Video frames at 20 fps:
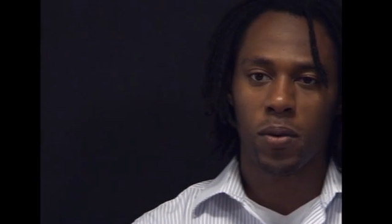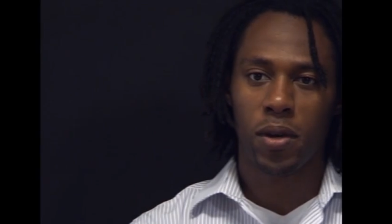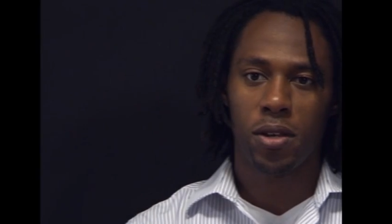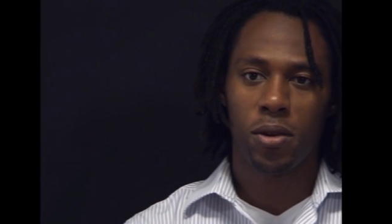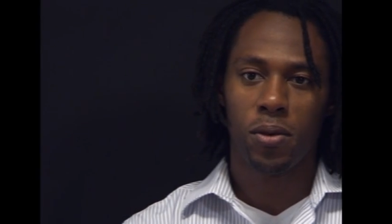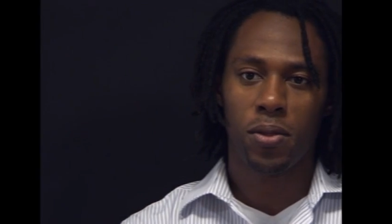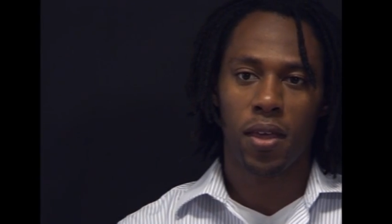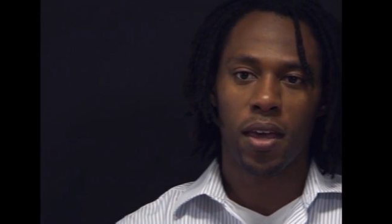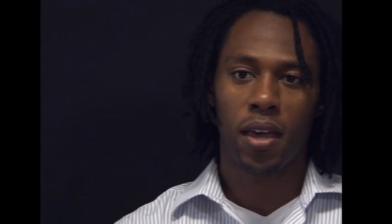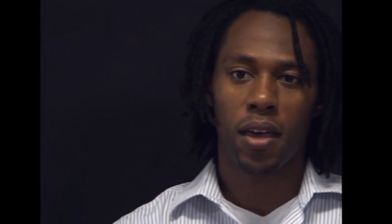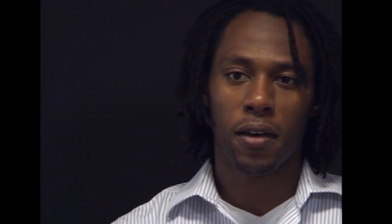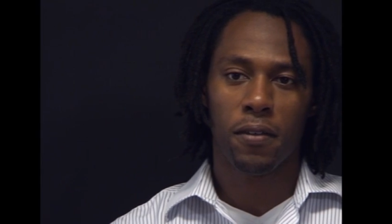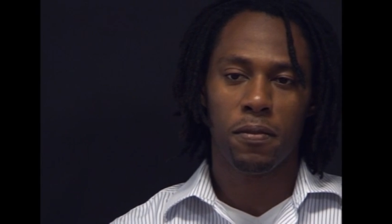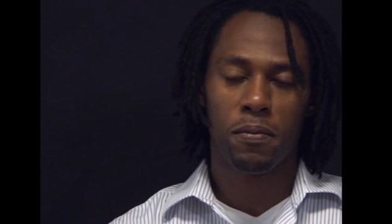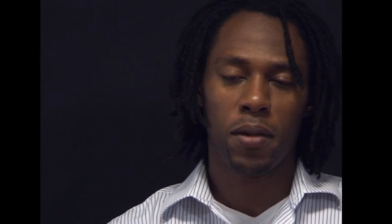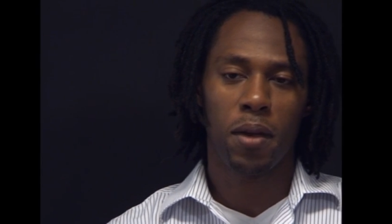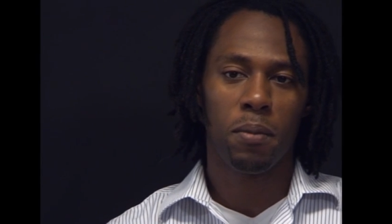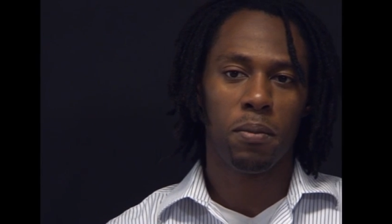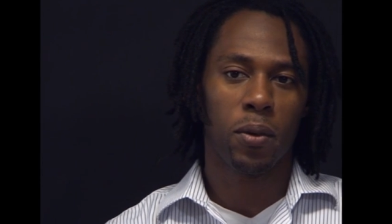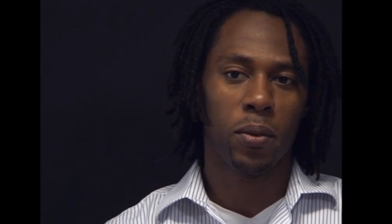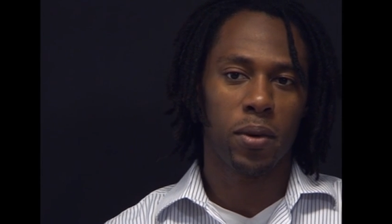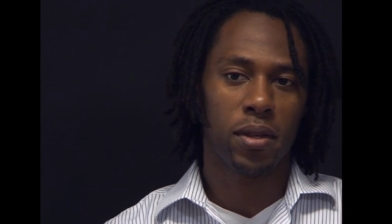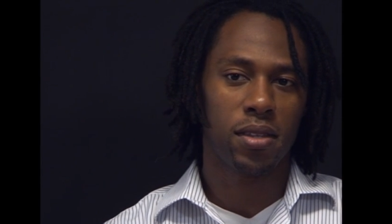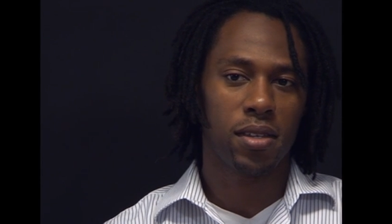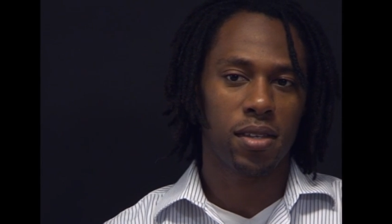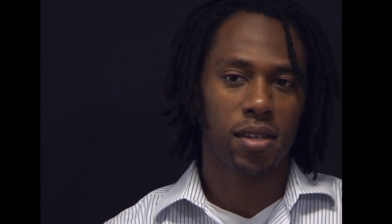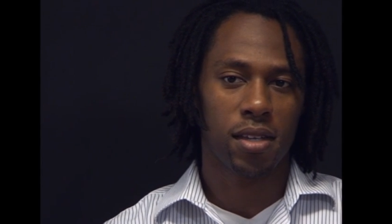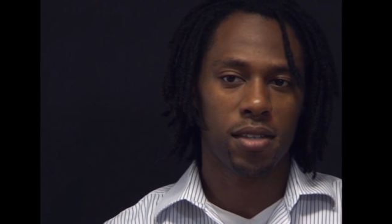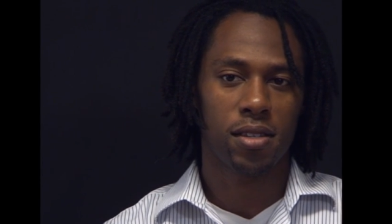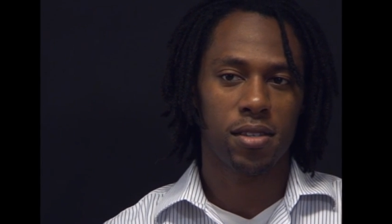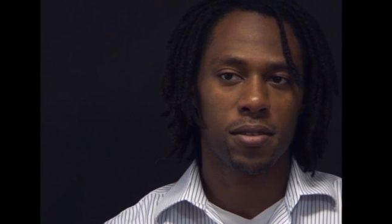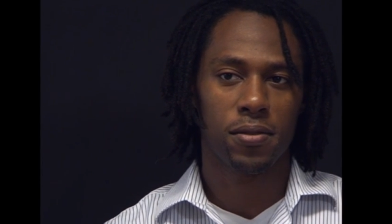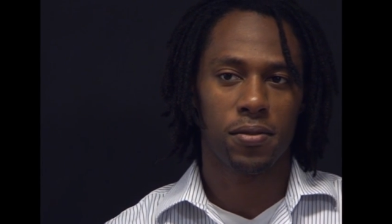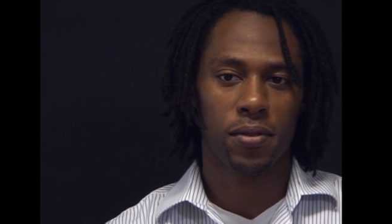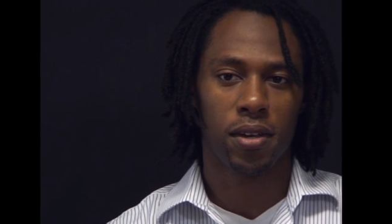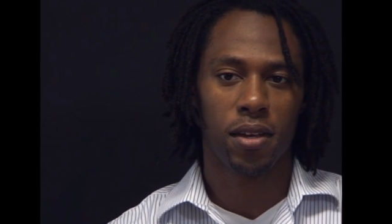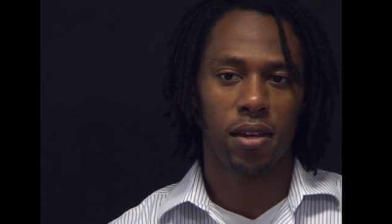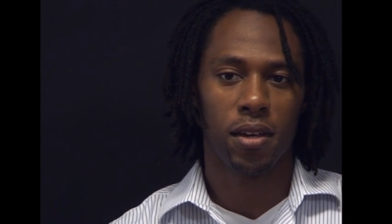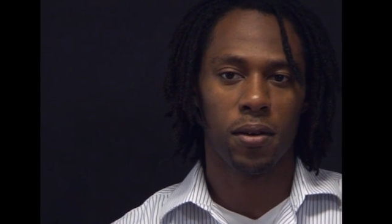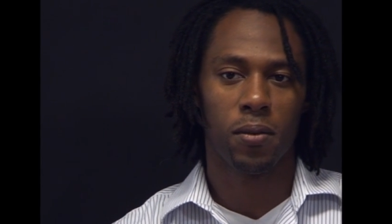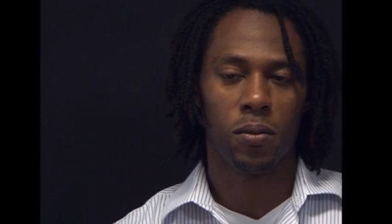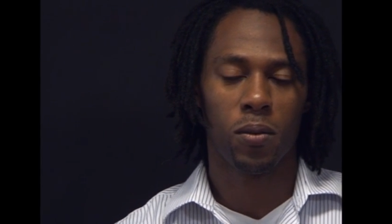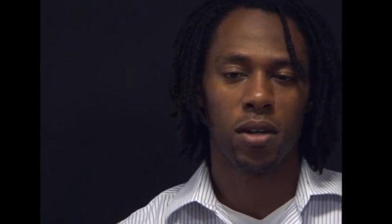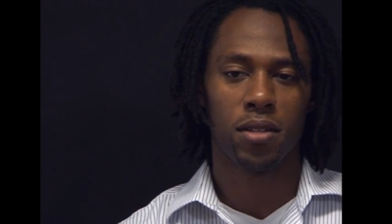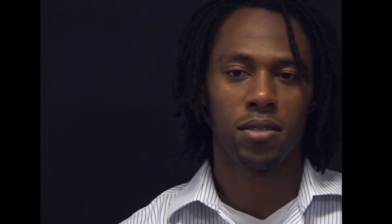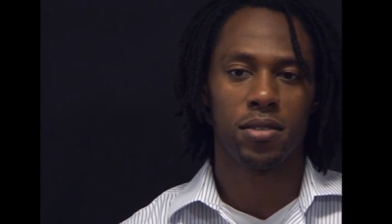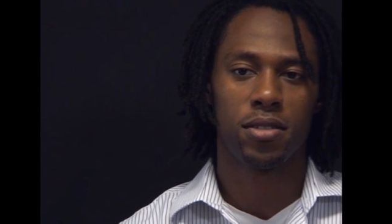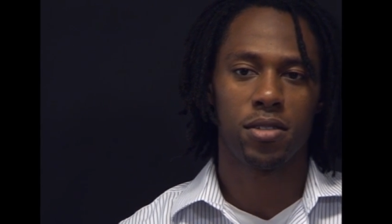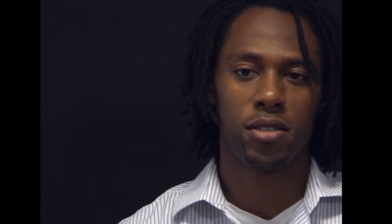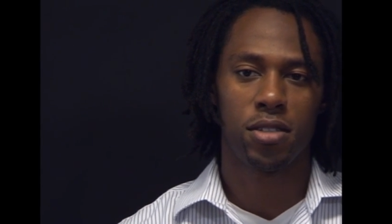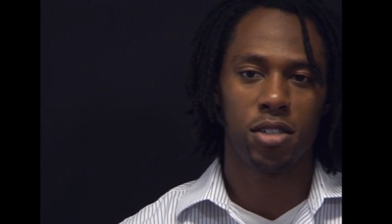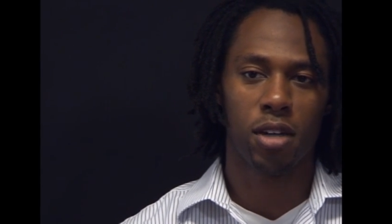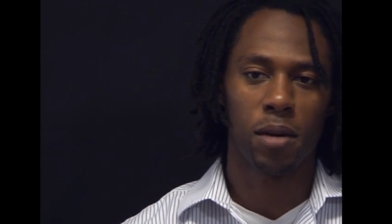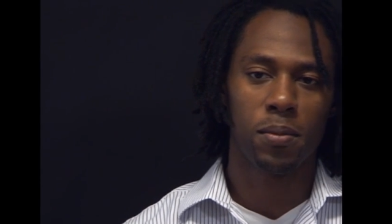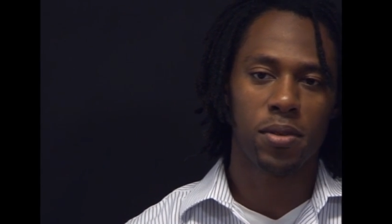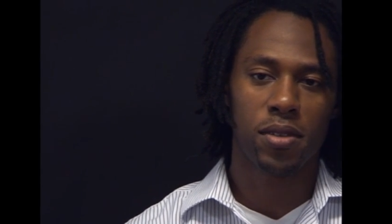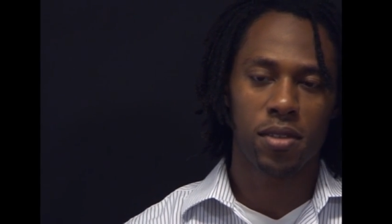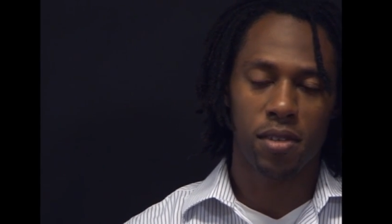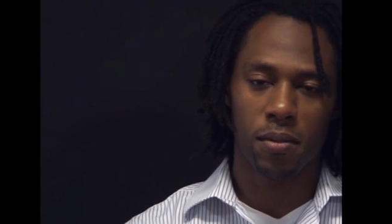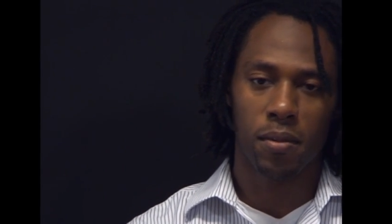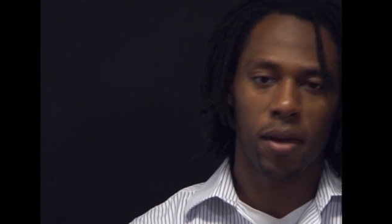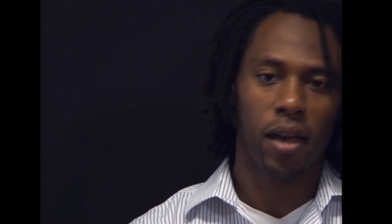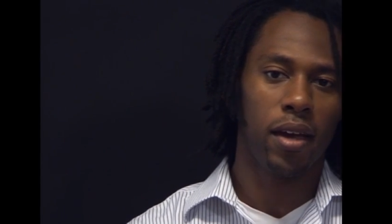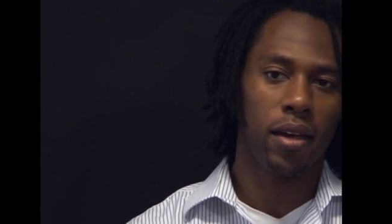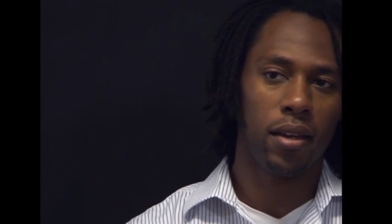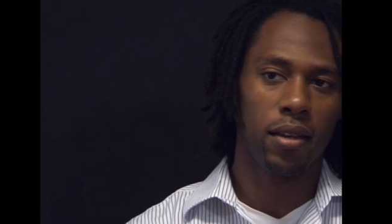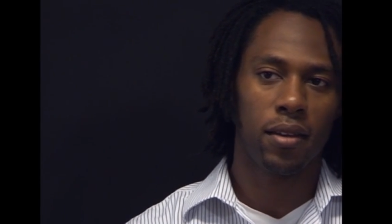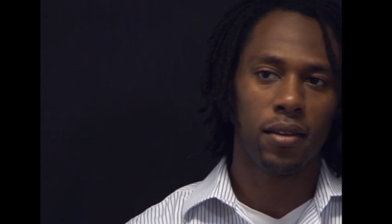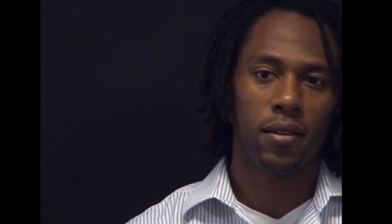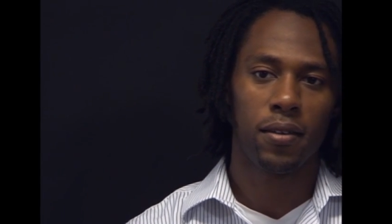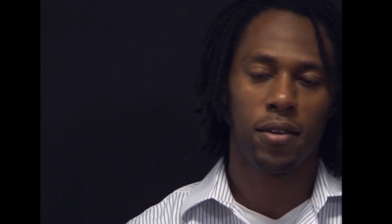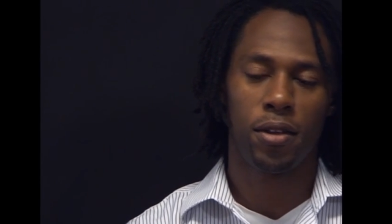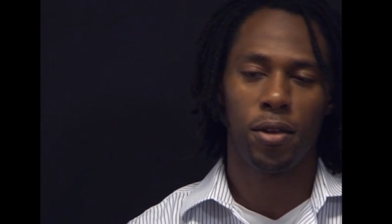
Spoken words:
when you think of people with schizophrenia, what jumps to mind?